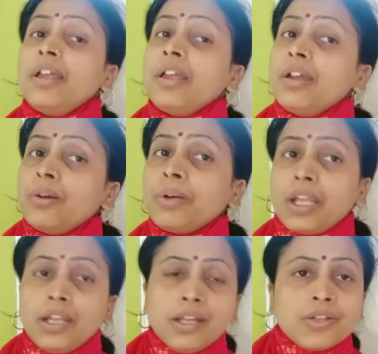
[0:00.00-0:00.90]

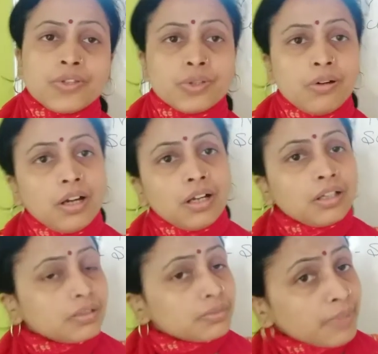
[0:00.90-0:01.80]
Okay, so
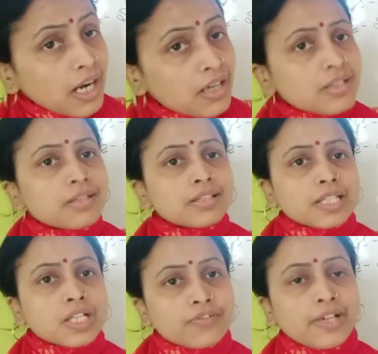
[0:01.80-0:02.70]
plants
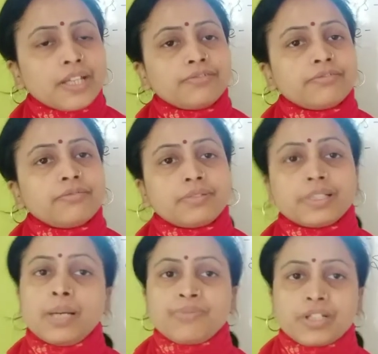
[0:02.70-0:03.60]
survive
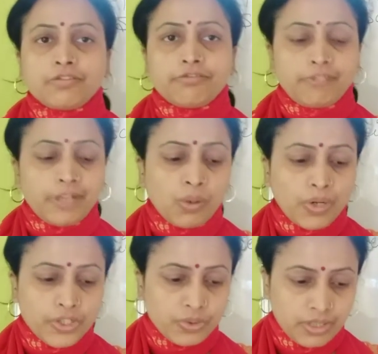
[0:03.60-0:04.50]
themselves
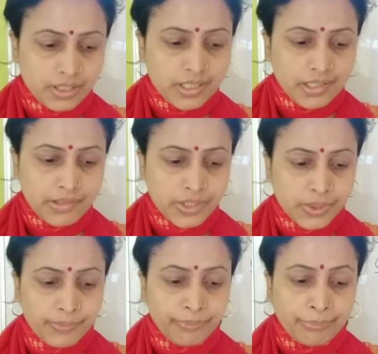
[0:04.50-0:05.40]
according to it, isn't it
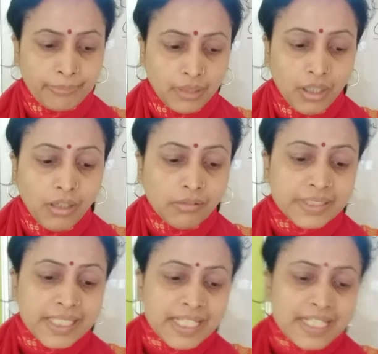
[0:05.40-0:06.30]
now? Now,
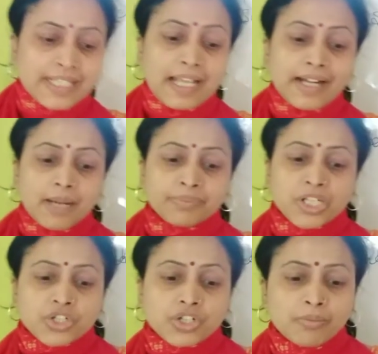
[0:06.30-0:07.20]
these
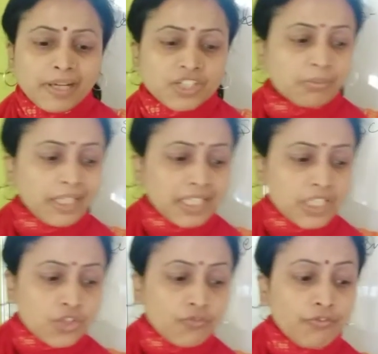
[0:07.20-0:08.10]
adaptation might make
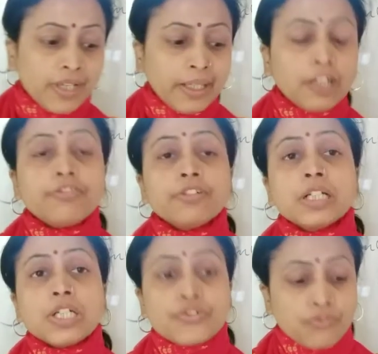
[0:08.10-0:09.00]
it very
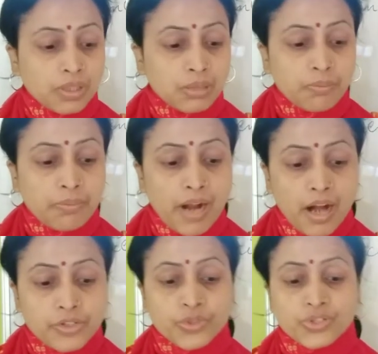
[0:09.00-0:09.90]
difficult for the
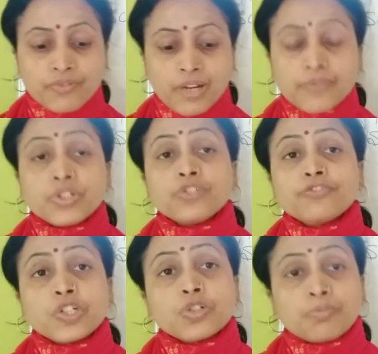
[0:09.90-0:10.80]
plant to survive in
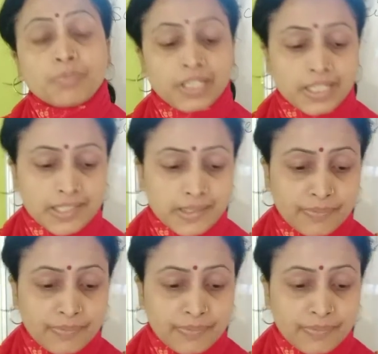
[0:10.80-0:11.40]
different places.